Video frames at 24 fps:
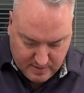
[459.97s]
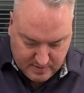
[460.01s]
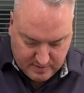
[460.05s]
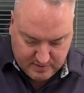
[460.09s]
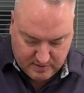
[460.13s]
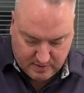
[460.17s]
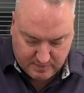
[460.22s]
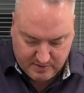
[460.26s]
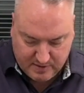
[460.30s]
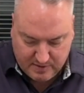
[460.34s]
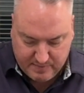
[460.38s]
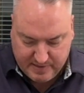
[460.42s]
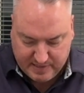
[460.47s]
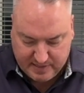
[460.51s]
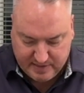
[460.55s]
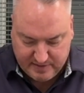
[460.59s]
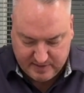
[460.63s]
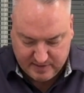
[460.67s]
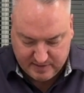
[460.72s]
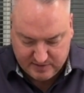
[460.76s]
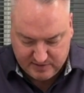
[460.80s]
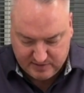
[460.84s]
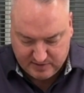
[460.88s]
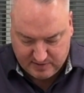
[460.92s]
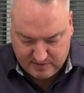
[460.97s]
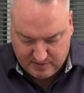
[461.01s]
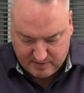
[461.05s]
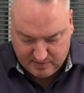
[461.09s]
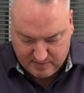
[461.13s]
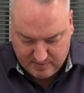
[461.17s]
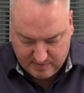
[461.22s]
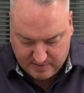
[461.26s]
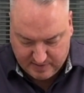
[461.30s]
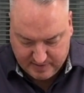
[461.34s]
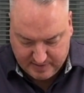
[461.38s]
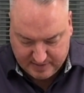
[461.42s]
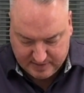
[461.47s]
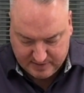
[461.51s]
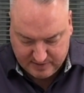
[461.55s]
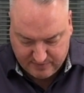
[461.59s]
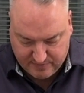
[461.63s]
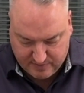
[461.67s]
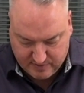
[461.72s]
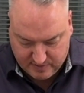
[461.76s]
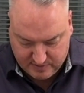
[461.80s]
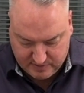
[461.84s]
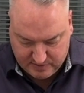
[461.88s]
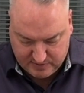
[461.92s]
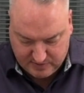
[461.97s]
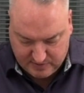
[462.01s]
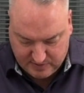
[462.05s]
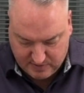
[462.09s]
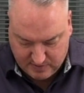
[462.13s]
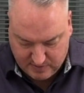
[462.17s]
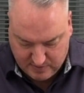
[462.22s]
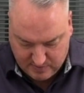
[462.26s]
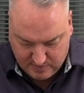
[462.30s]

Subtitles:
So I'm going to make a disc, I guess, first.